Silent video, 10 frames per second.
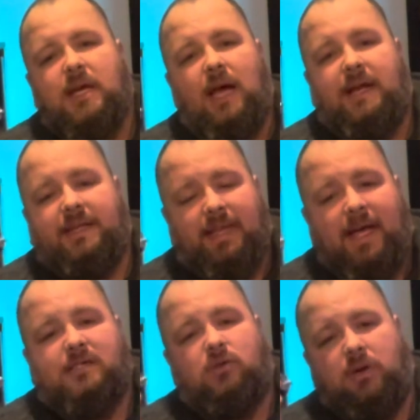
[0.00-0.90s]
and
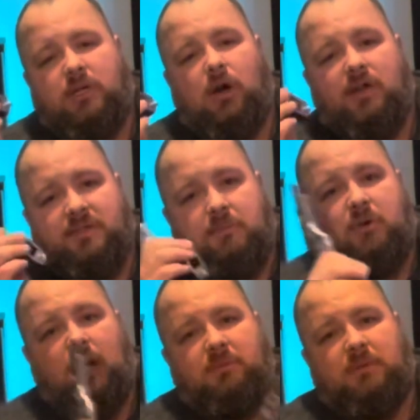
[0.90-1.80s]
that's going to cause a
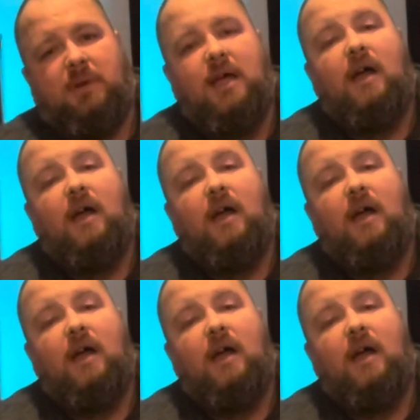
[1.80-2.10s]
problem.